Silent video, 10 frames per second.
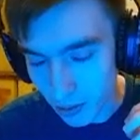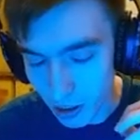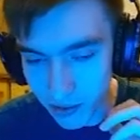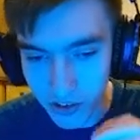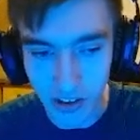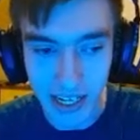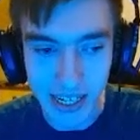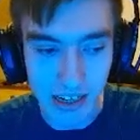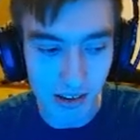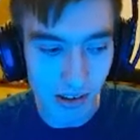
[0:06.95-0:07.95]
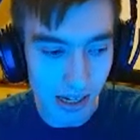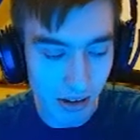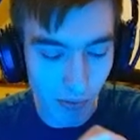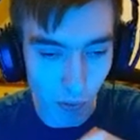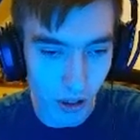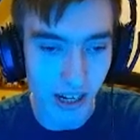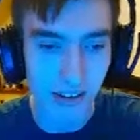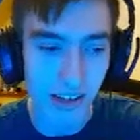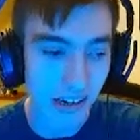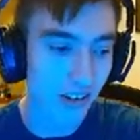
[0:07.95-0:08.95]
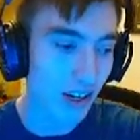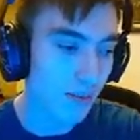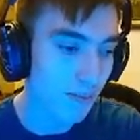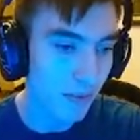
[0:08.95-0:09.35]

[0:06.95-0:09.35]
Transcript: All I've seen is is Fortnite's teaser